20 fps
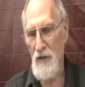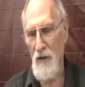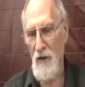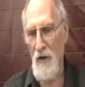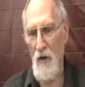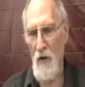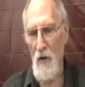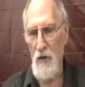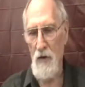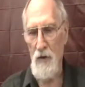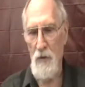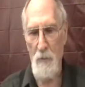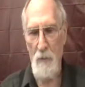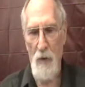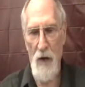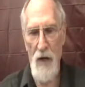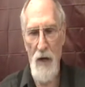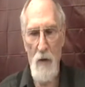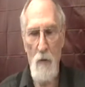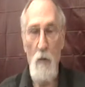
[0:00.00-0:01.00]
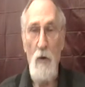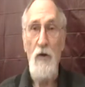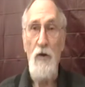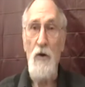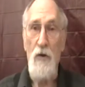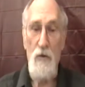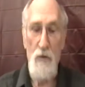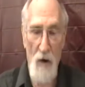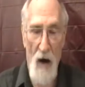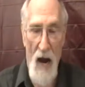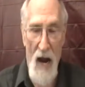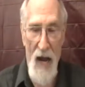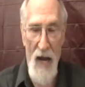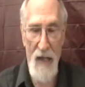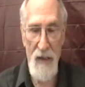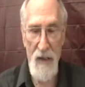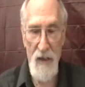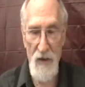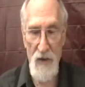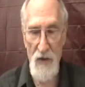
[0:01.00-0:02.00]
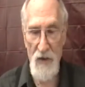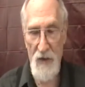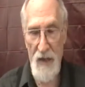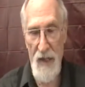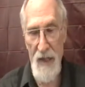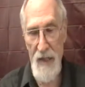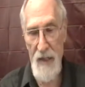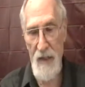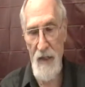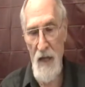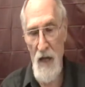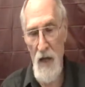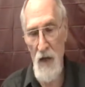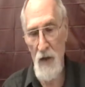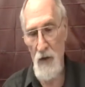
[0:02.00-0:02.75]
the Lord's Prayer when you're trying instead